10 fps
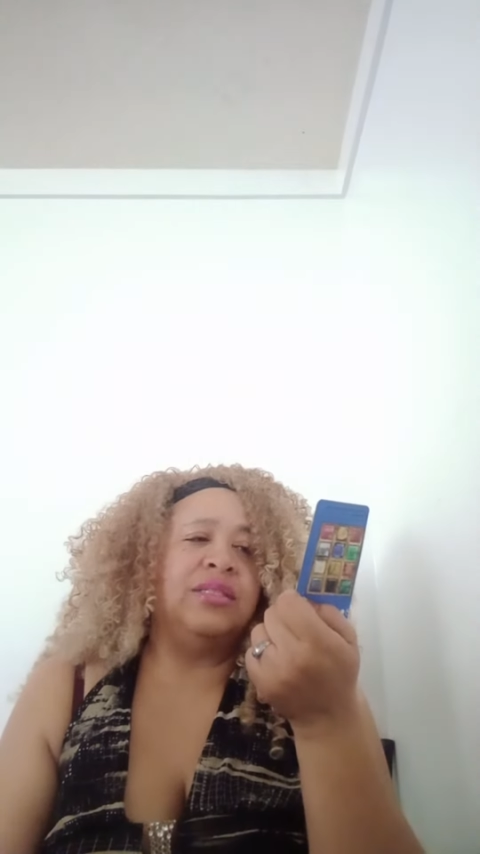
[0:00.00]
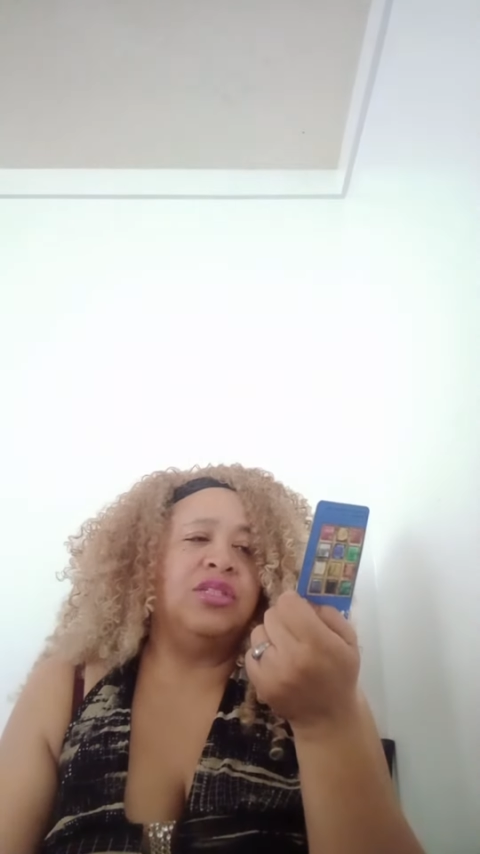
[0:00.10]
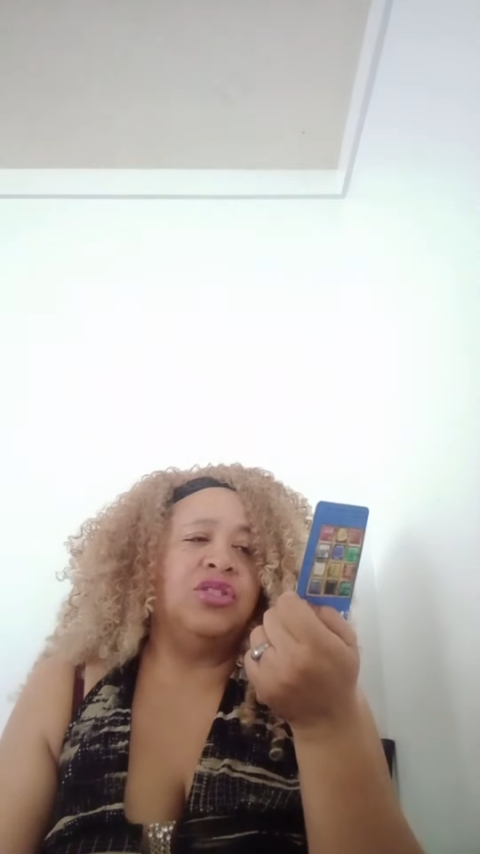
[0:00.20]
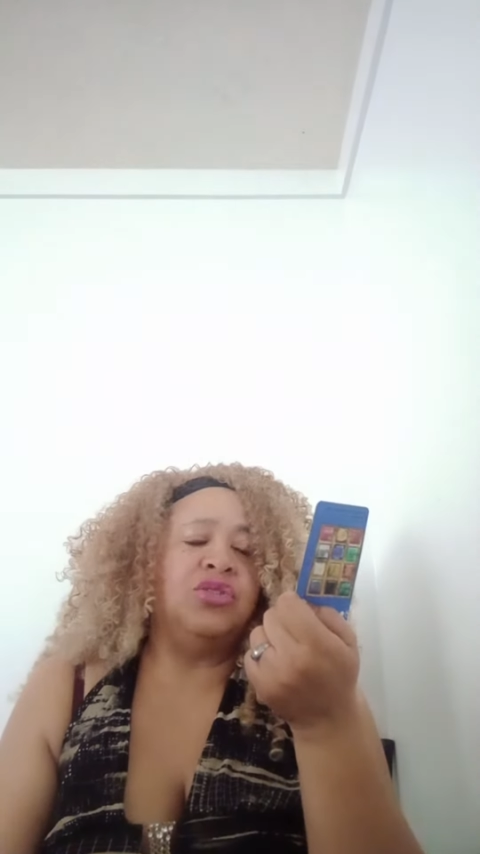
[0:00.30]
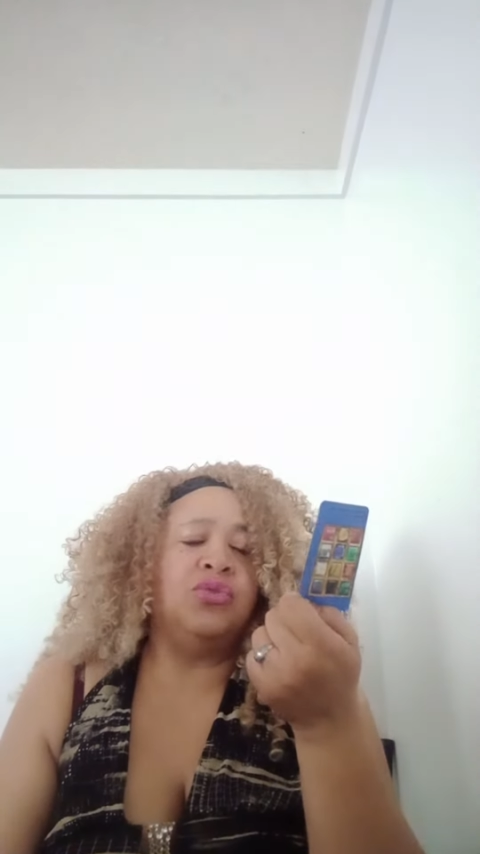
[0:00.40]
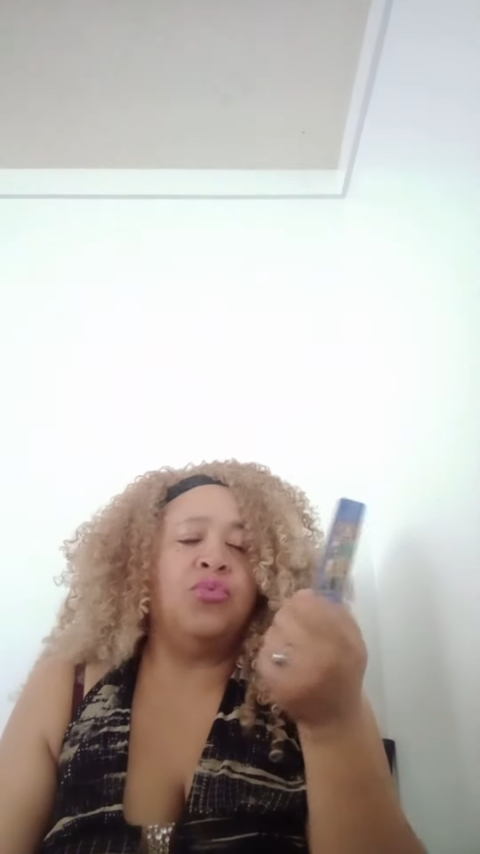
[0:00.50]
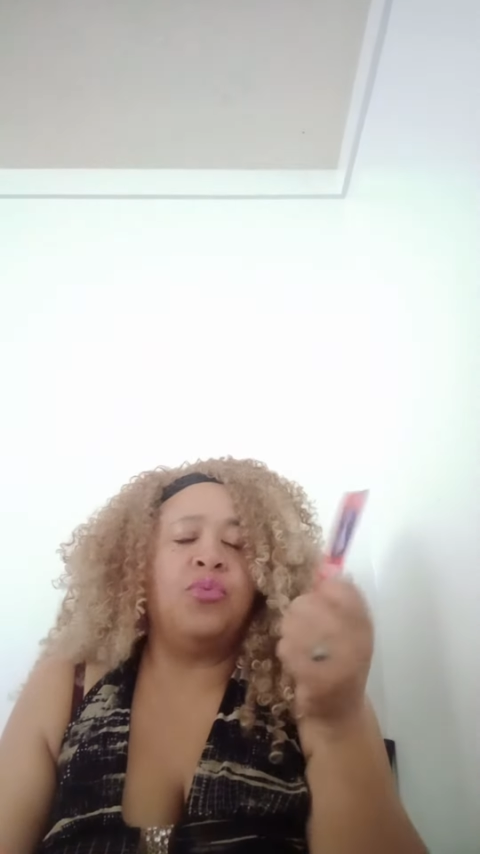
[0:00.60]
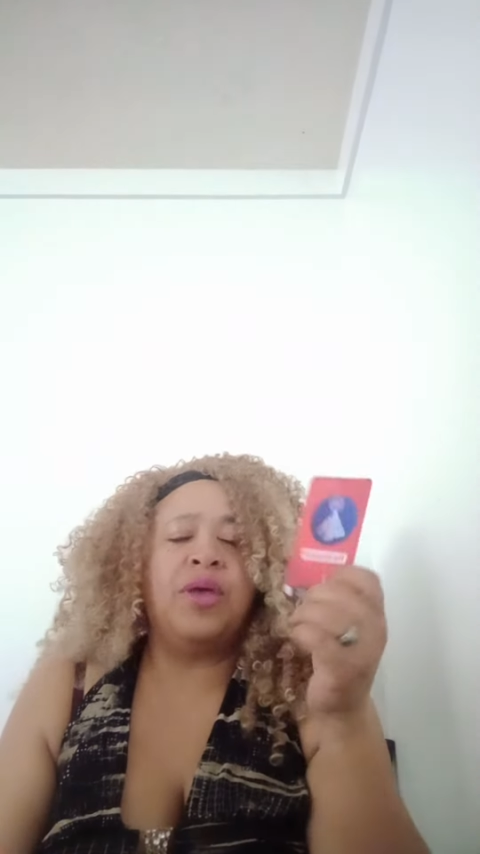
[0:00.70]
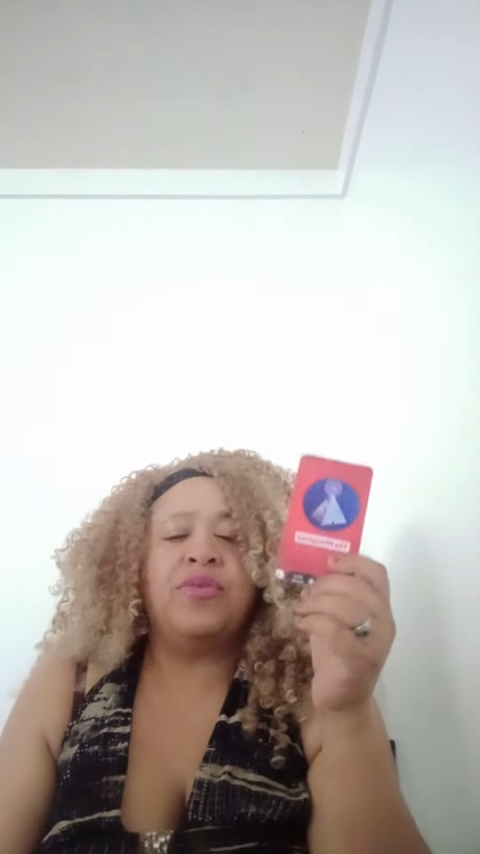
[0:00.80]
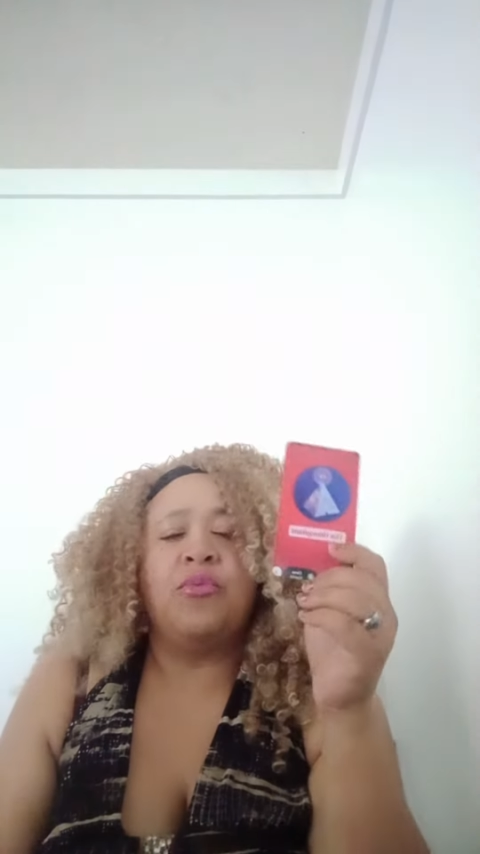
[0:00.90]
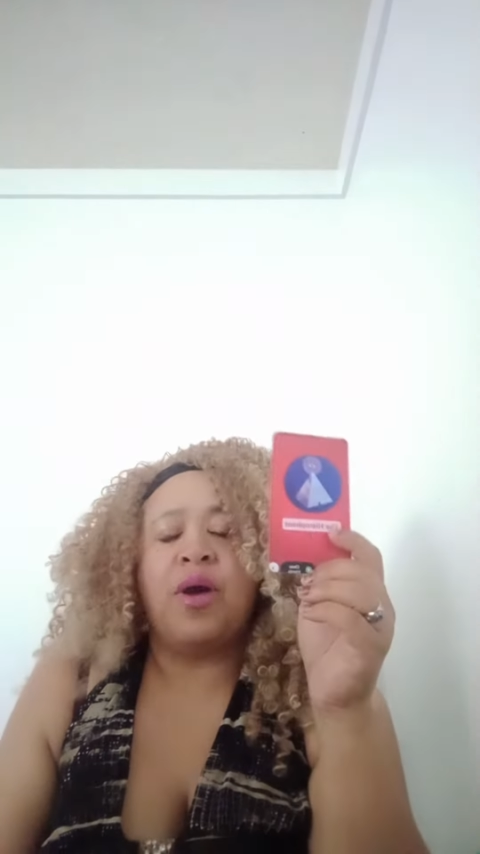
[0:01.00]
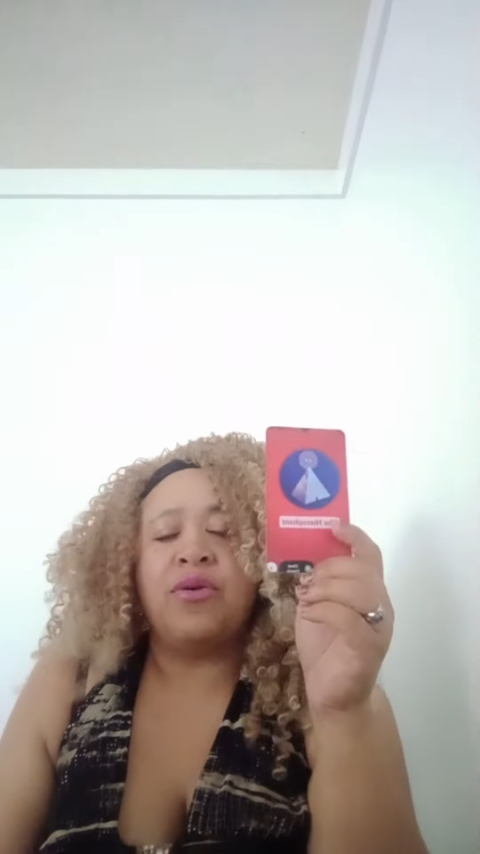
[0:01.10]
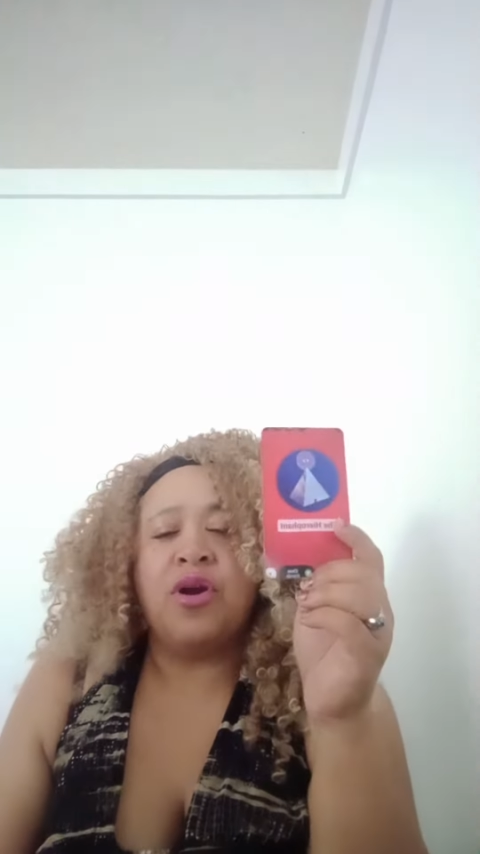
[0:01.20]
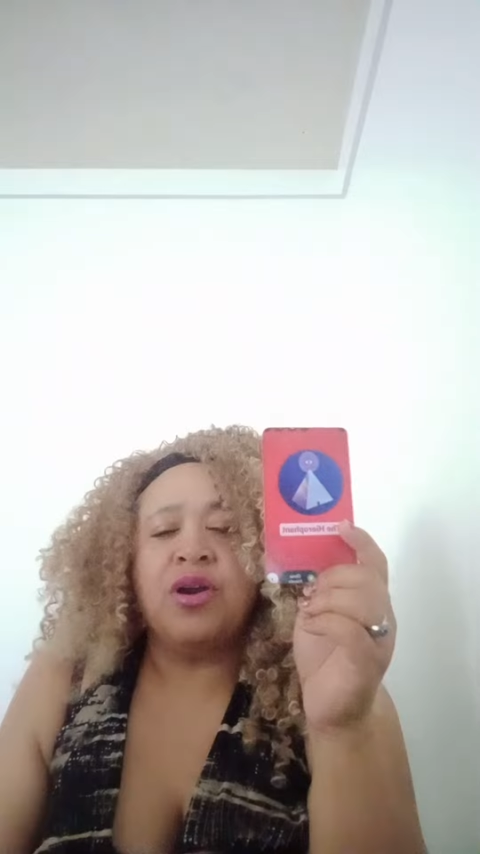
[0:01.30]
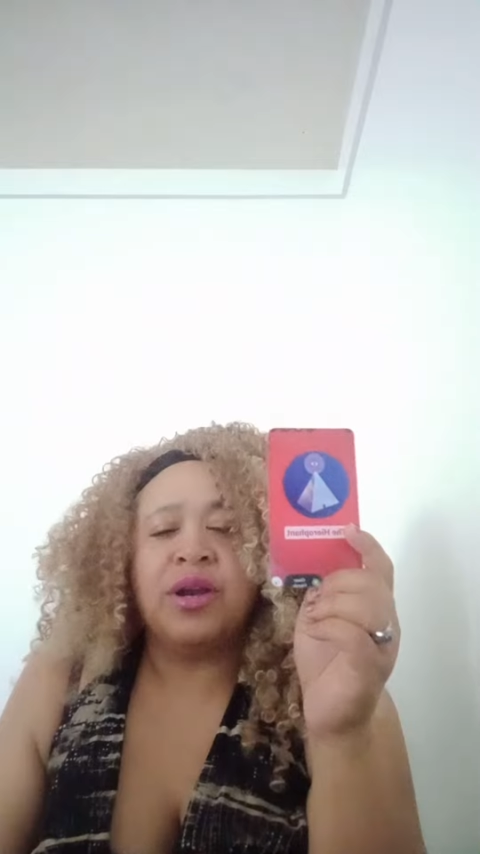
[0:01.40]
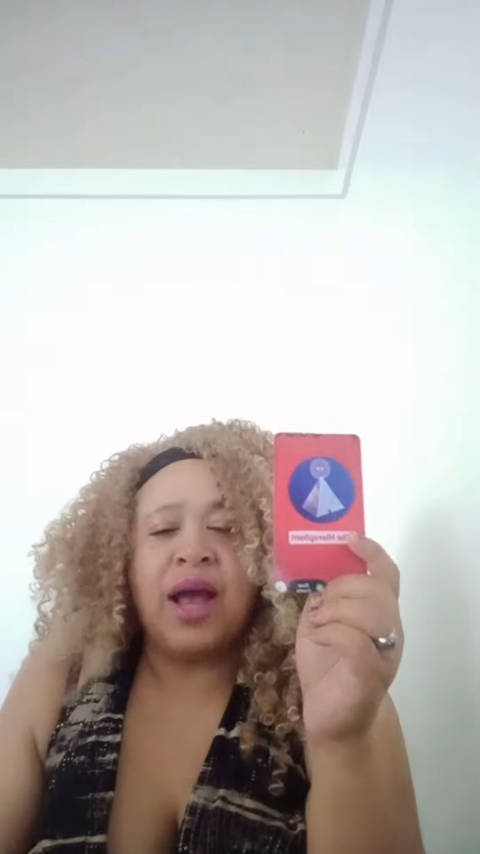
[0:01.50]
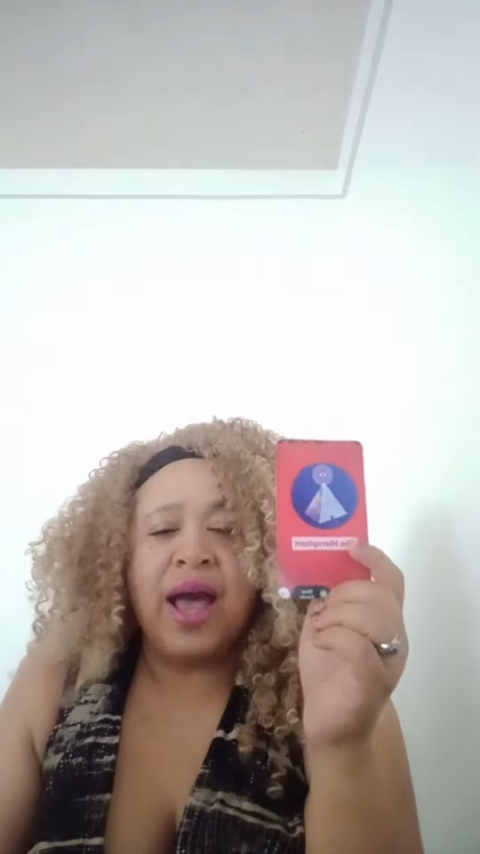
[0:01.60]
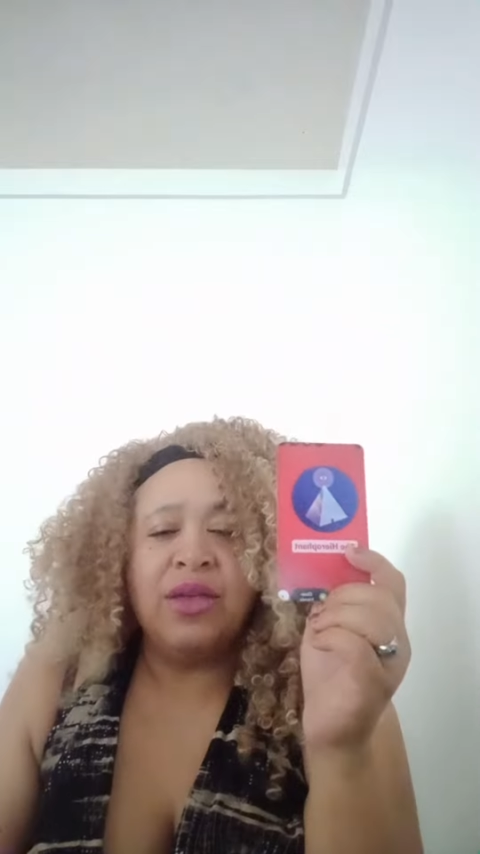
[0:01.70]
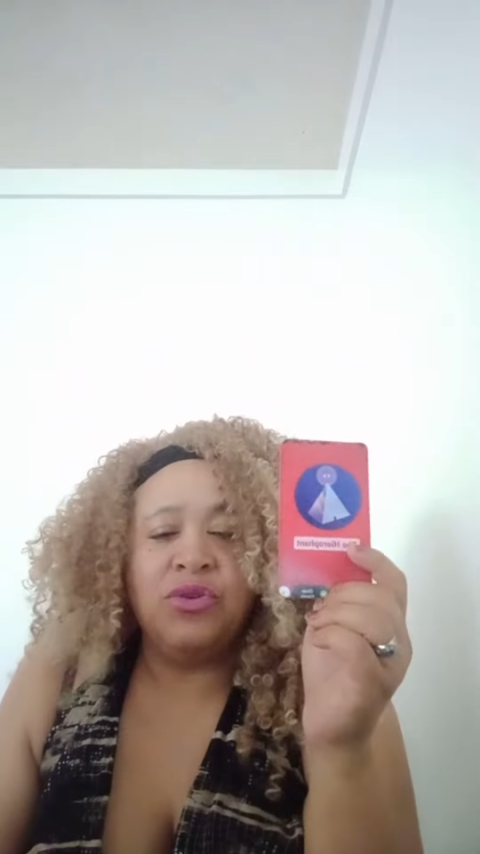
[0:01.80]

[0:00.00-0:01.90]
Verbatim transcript: to do with whether or not